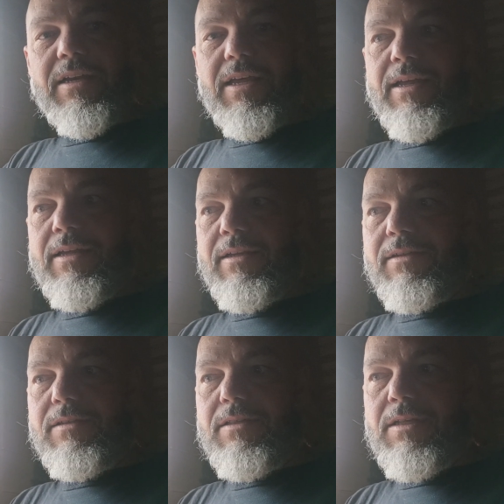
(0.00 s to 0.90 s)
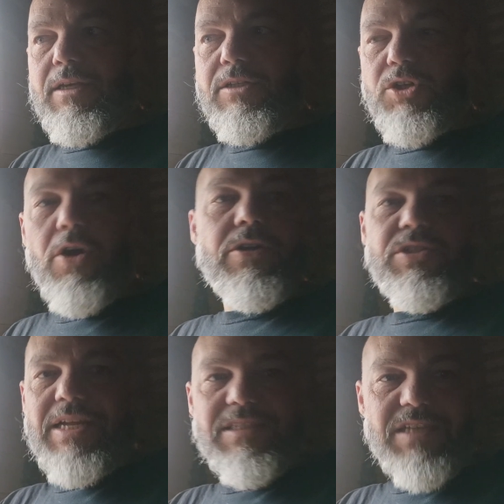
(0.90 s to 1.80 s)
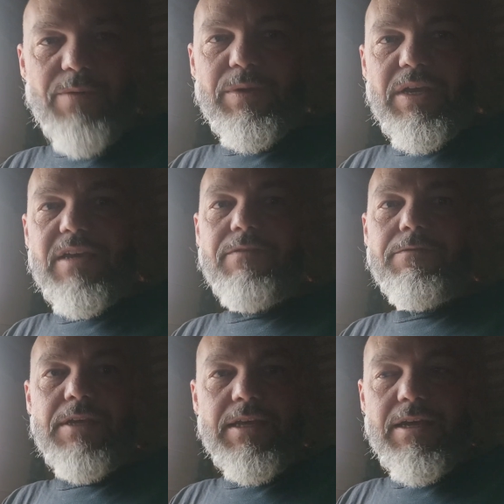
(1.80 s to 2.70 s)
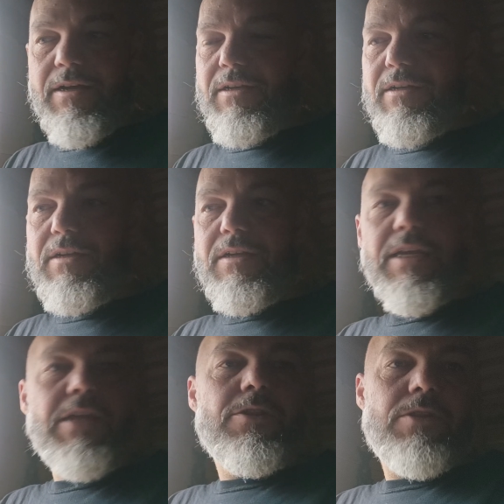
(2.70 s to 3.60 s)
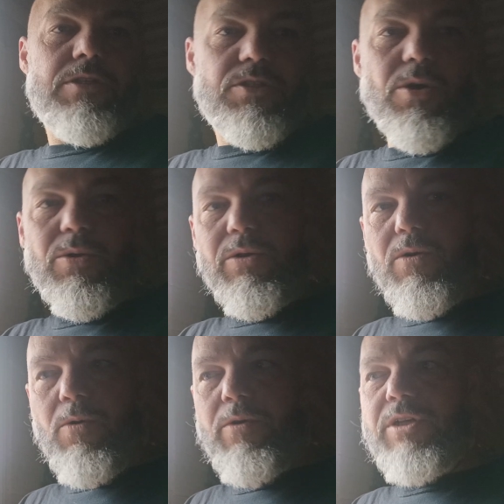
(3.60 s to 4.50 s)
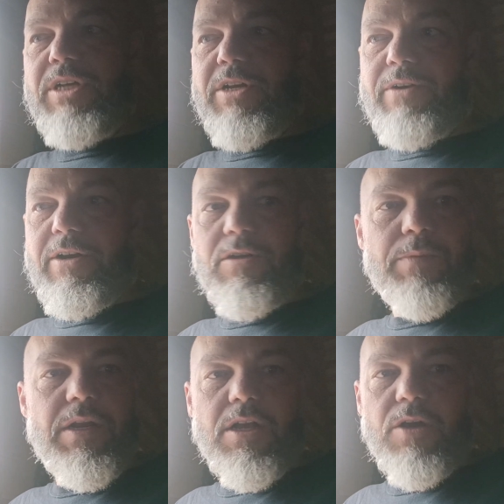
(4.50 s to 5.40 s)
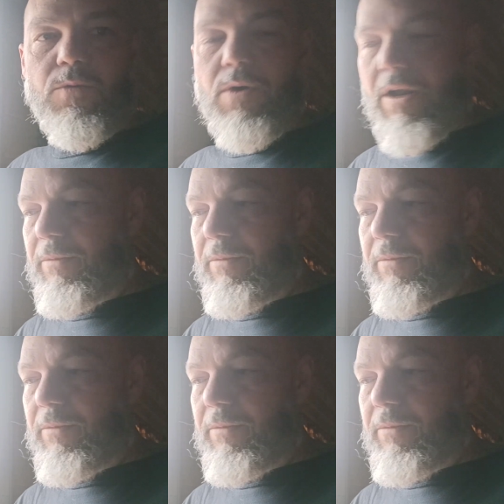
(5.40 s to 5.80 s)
is the charge that's coming in via either the solar or the generator, depending on what I'm